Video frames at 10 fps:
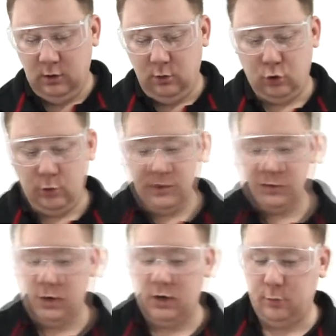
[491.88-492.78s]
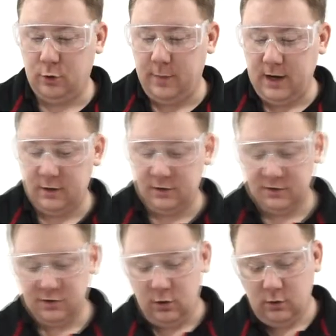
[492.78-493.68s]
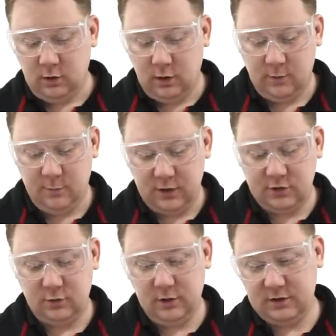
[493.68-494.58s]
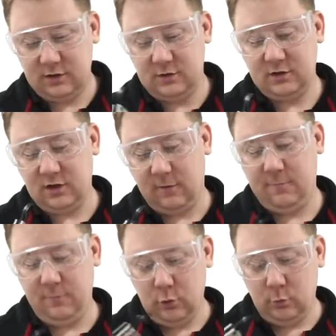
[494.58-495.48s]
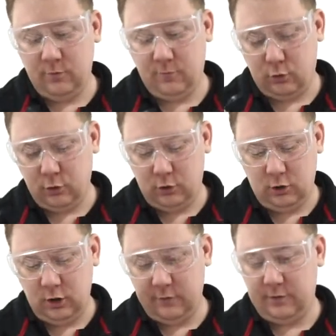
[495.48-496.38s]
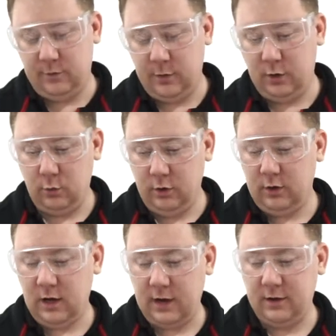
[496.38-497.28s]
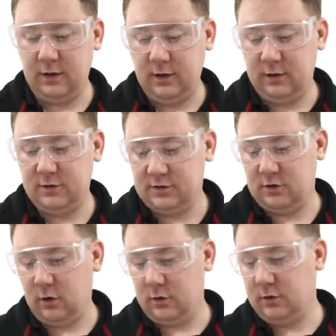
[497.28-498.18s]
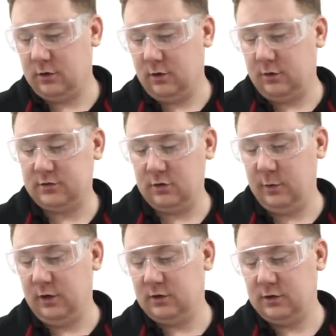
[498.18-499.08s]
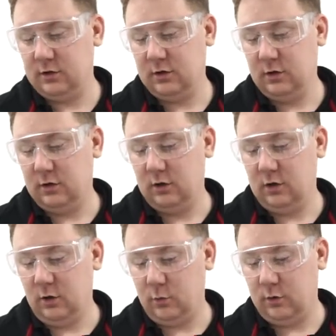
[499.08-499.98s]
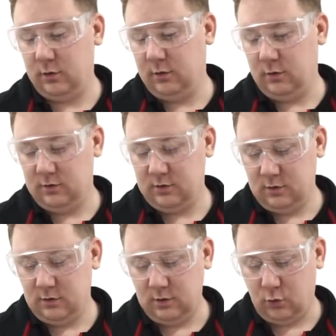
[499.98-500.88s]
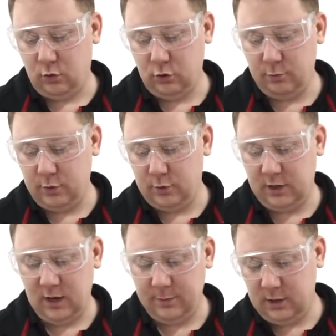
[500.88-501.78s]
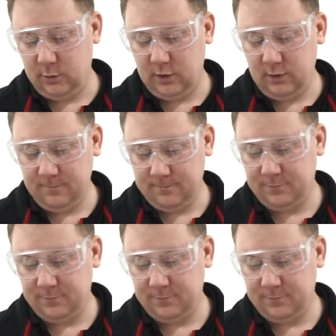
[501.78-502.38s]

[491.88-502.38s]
we're almost ready to put it back in the stock. Make sure there's just a film of oil over the metalwork underneath the stock. Not too much. You don't want oil building up anywhere.